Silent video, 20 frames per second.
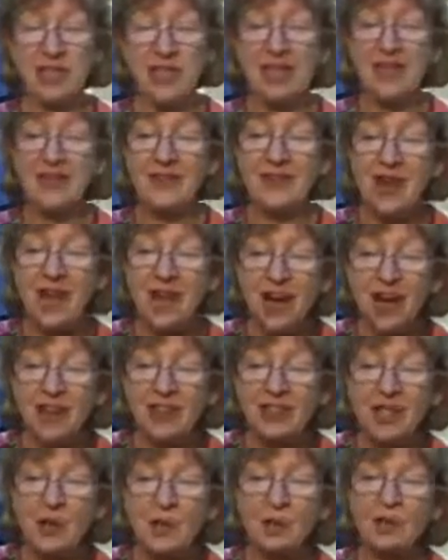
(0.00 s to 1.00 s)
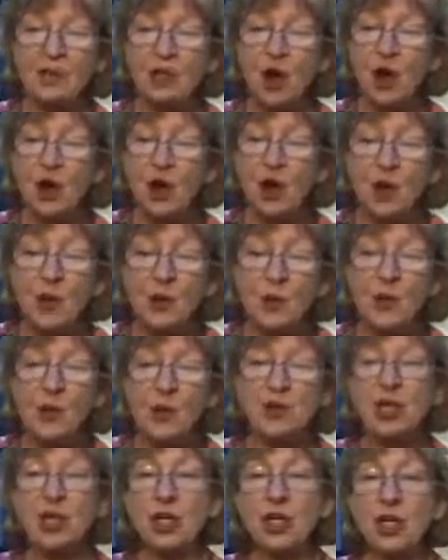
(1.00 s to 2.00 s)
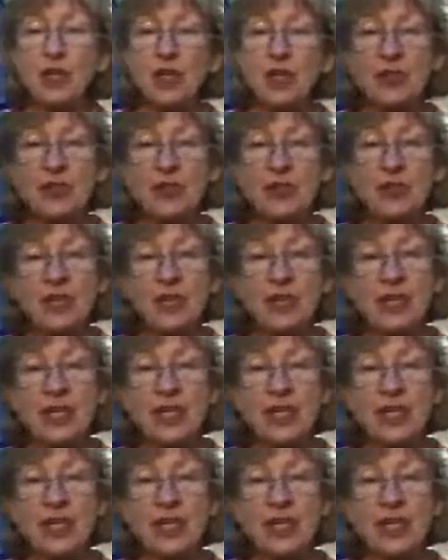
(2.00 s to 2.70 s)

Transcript: in the heart that was almost hers,